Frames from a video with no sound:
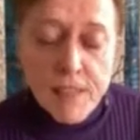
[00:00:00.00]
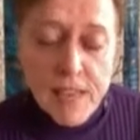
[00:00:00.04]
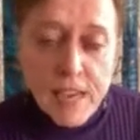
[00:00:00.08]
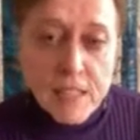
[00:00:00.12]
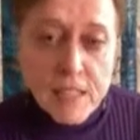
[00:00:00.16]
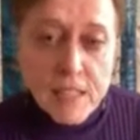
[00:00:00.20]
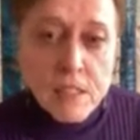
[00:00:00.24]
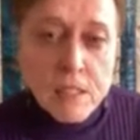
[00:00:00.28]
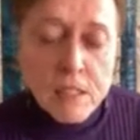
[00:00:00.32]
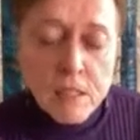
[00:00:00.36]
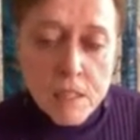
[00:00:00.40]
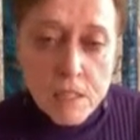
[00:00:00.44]

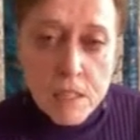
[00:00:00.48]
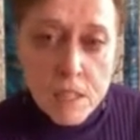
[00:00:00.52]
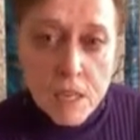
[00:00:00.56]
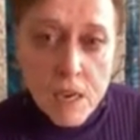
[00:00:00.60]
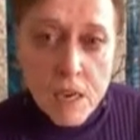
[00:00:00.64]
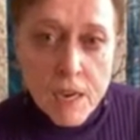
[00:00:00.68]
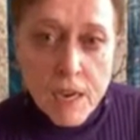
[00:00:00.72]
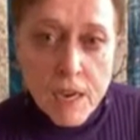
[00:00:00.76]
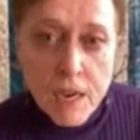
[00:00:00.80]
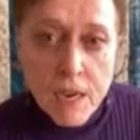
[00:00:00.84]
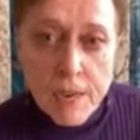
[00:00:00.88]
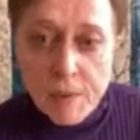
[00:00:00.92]
that's the
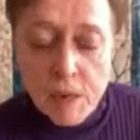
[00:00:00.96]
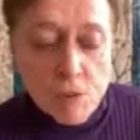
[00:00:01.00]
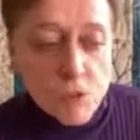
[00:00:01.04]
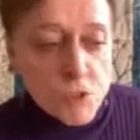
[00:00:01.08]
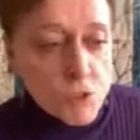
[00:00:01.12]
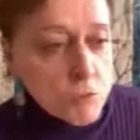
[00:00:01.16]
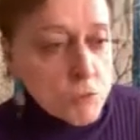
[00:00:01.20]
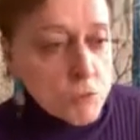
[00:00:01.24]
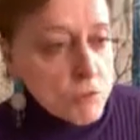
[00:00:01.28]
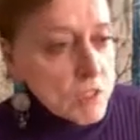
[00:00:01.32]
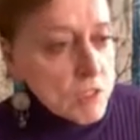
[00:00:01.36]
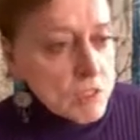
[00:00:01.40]
time. I
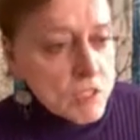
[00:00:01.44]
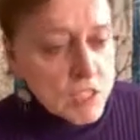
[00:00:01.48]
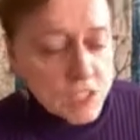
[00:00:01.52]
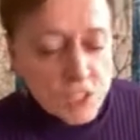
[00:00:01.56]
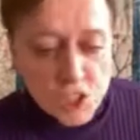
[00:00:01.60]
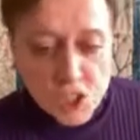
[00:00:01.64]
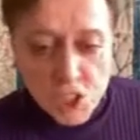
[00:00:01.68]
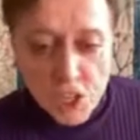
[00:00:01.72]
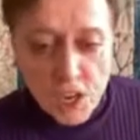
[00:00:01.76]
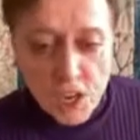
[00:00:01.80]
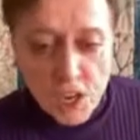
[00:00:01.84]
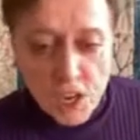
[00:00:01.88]
was really
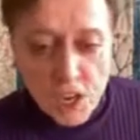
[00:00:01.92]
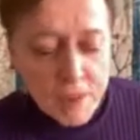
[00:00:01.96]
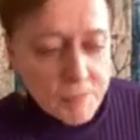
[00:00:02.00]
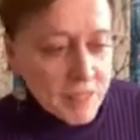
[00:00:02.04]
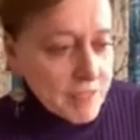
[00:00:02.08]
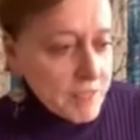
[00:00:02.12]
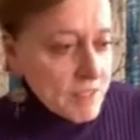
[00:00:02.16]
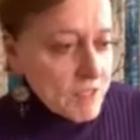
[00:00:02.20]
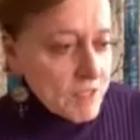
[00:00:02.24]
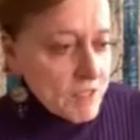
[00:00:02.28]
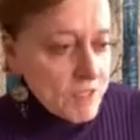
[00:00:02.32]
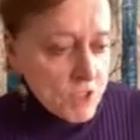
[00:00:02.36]
shy
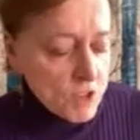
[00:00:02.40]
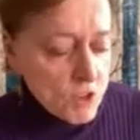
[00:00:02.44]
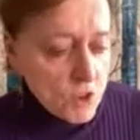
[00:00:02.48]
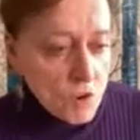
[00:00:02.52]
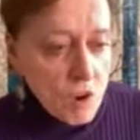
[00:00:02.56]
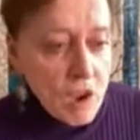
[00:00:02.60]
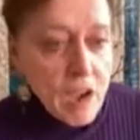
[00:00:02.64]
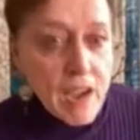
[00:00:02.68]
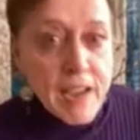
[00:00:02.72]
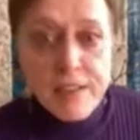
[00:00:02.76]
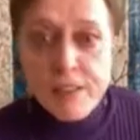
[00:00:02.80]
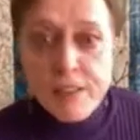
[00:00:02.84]
because,
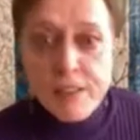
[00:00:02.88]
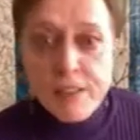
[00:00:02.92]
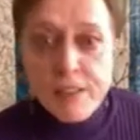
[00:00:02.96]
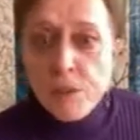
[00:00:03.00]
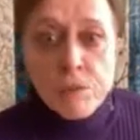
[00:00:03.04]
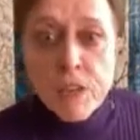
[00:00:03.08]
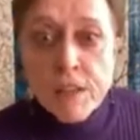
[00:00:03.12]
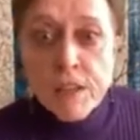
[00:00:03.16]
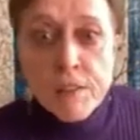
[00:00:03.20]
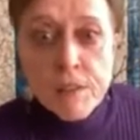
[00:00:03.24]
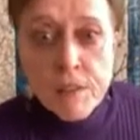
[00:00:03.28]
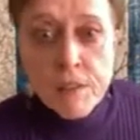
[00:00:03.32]
I
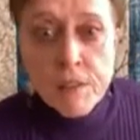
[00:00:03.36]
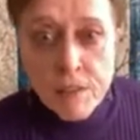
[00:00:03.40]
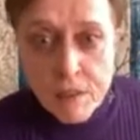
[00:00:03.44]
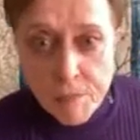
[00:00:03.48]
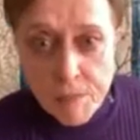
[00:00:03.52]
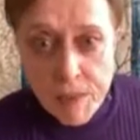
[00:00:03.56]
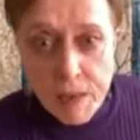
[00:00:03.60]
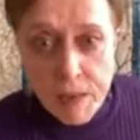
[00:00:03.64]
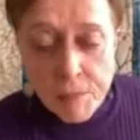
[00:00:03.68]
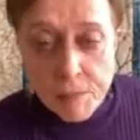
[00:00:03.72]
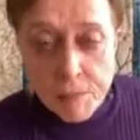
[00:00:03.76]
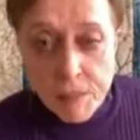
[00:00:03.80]
knew nothing
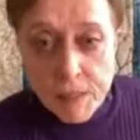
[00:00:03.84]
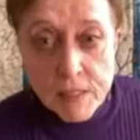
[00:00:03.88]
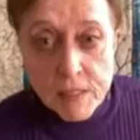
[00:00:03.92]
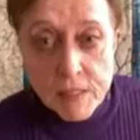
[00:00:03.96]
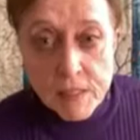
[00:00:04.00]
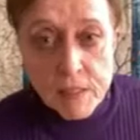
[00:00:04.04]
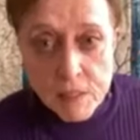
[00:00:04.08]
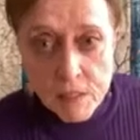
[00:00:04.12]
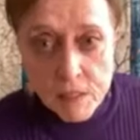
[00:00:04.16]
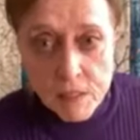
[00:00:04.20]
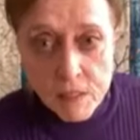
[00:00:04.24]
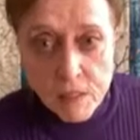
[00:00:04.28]
about
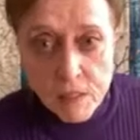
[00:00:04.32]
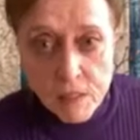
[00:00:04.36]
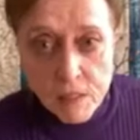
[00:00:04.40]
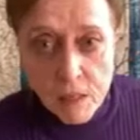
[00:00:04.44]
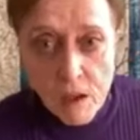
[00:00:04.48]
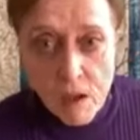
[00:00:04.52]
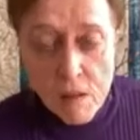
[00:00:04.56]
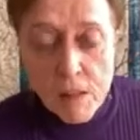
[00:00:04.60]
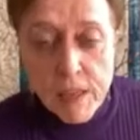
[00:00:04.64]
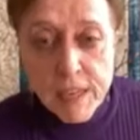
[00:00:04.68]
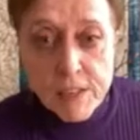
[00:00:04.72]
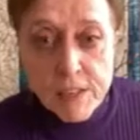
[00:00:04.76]
business.
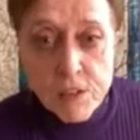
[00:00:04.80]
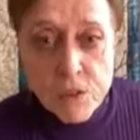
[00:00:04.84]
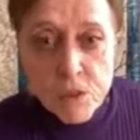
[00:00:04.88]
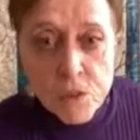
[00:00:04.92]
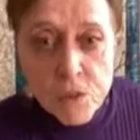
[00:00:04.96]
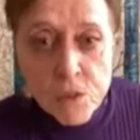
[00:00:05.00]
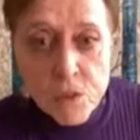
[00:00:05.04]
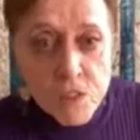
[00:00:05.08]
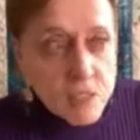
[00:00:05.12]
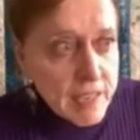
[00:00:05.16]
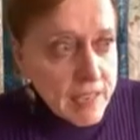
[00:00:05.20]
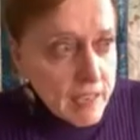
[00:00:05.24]
All I knew
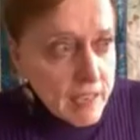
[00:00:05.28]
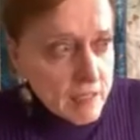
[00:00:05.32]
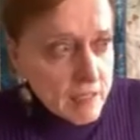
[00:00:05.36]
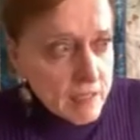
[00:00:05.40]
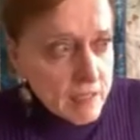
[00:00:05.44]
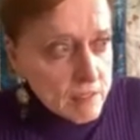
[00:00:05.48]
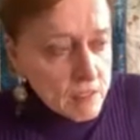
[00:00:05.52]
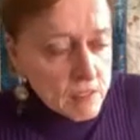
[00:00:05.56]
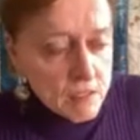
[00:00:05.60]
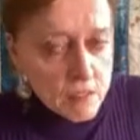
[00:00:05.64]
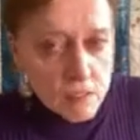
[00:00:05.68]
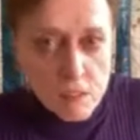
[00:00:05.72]
is I
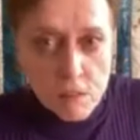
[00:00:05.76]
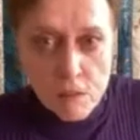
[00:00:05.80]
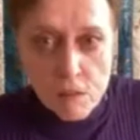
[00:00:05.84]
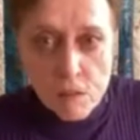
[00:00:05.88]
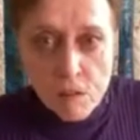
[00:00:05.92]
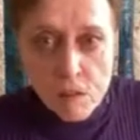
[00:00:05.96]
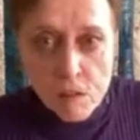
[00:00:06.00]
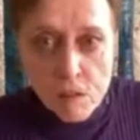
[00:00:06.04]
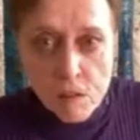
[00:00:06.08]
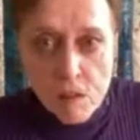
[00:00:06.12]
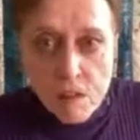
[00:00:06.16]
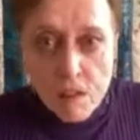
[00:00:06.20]
had this
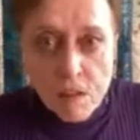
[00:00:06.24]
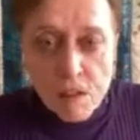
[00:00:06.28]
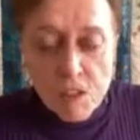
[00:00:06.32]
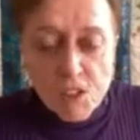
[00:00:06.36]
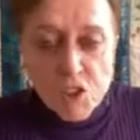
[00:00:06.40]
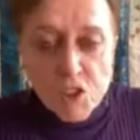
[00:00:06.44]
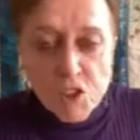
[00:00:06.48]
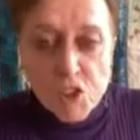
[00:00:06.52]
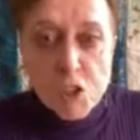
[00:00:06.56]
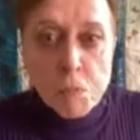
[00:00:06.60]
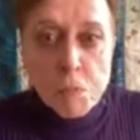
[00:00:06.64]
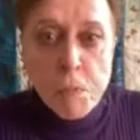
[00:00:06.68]
little
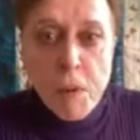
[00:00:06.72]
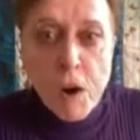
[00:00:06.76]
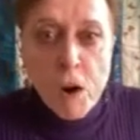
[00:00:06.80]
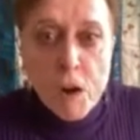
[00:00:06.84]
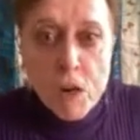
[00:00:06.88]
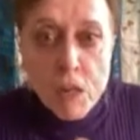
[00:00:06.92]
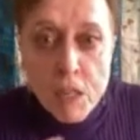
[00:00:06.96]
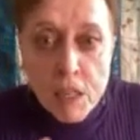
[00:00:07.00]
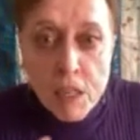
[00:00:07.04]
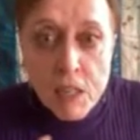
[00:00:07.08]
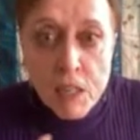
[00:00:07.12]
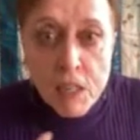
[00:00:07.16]

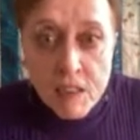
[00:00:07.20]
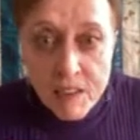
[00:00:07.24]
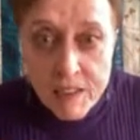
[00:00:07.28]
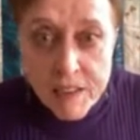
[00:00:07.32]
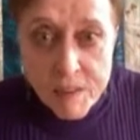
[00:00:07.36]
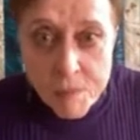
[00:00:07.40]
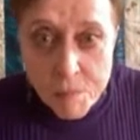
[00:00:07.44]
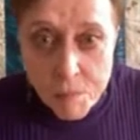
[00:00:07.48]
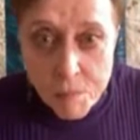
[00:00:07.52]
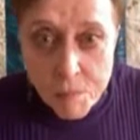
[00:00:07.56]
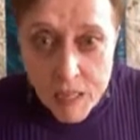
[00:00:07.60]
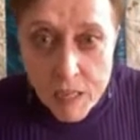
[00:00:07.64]
spark
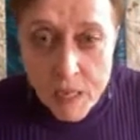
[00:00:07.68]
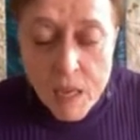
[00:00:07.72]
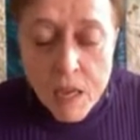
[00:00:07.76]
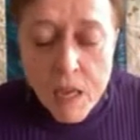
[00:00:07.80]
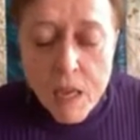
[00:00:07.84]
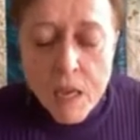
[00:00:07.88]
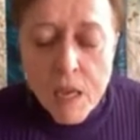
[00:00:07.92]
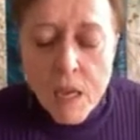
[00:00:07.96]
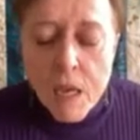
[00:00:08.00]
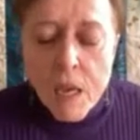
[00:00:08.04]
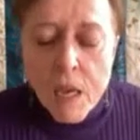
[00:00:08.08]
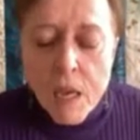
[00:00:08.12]
in me.
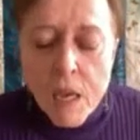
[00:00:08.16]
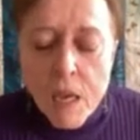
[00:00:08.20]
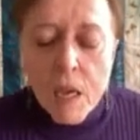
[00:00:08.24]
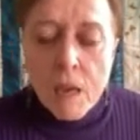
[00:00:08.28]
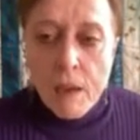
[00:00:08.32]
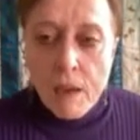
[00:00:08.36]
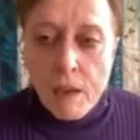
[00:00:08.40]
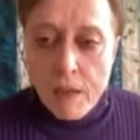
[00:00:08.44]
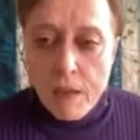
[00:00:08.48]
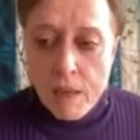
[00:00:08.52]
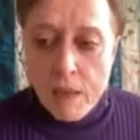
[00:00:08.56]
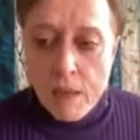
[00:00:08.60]

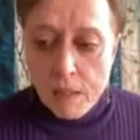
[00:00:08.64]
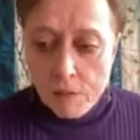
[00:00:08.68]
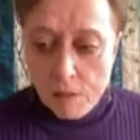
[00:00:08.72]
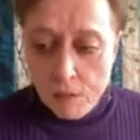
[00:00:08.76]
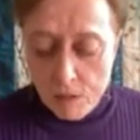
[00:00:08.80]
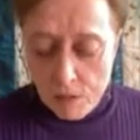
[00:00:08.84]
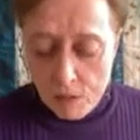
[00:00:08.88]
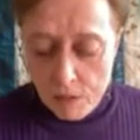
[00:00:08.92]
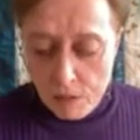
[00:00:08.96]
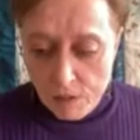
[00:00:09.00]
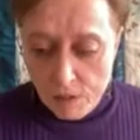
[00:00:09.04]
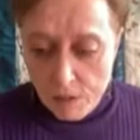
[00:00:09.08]

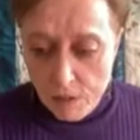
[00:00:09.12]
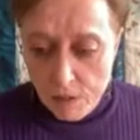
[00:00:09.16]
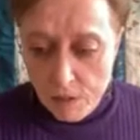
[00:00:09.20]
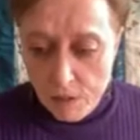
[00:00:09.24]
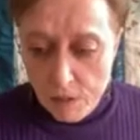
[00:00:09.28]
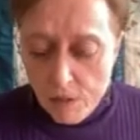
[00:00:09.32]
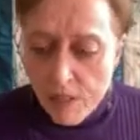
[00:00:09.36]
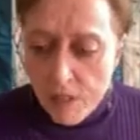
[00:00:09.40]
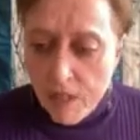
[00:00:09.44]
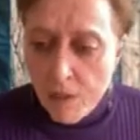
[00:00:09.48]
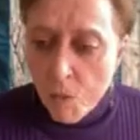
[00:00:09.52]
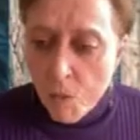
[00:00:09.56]
And
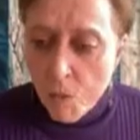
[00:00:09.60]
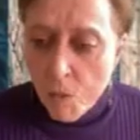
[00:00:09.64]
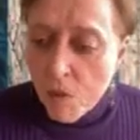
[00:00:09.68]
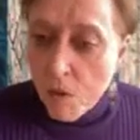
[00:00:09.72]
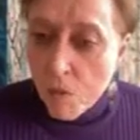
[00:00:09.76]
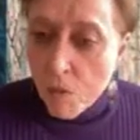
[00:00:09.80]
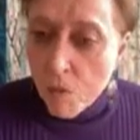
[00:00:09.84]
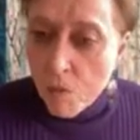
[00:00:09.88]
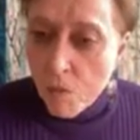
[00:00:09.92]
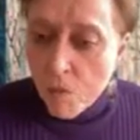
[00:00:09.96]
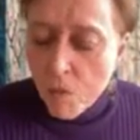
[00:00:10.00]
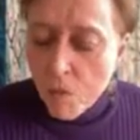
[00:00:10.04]
you said,
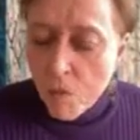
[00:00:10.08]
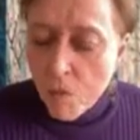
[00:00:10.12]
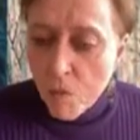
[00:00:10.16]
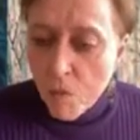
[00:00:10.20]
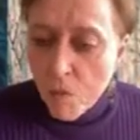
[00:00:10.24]
well,